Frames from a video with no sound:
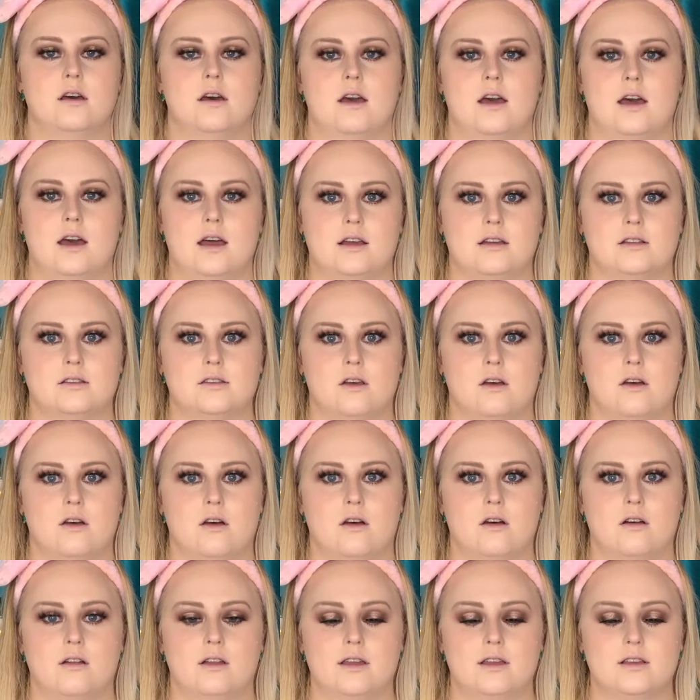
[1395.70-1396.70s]
at
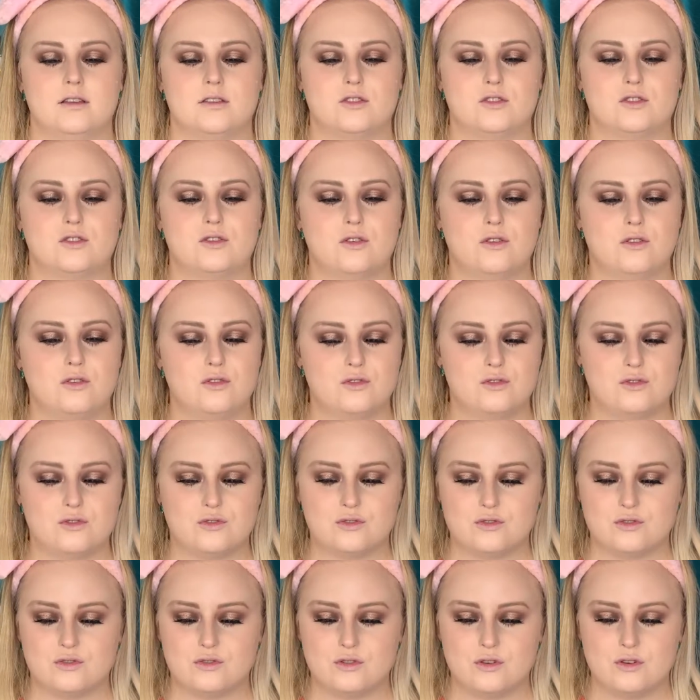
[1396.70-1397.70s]
all. It's
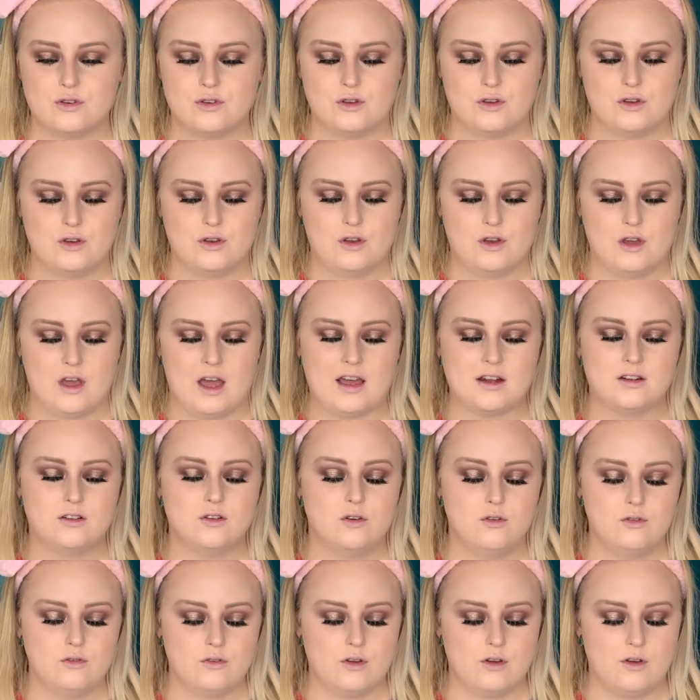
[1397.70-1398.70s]
just, I
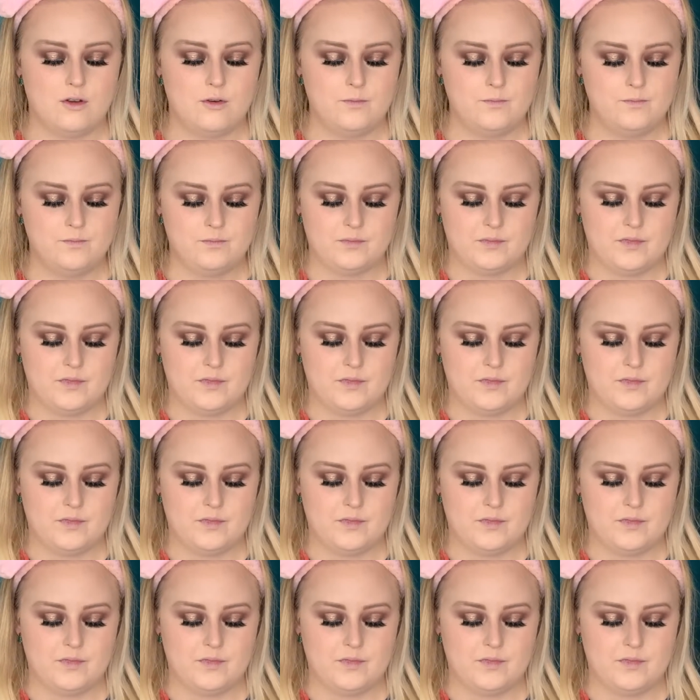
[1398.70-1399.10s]
don't know.